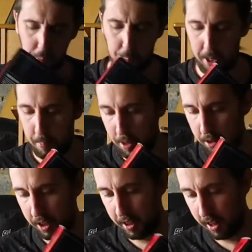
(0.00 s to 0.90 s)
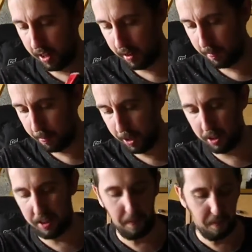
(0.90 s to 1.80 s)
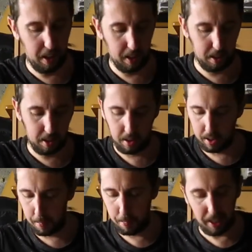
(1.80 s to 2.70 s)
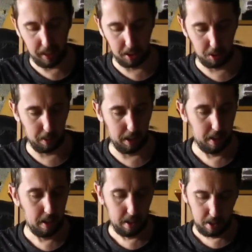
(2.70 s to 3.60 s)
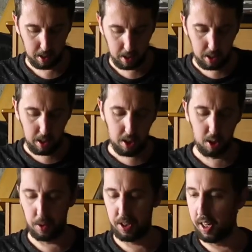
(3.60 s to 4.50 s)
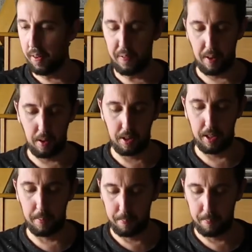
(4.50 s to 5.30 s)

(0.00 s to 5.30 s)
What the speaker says: the big box in there because it fits and it pleases me, so we're still at 40.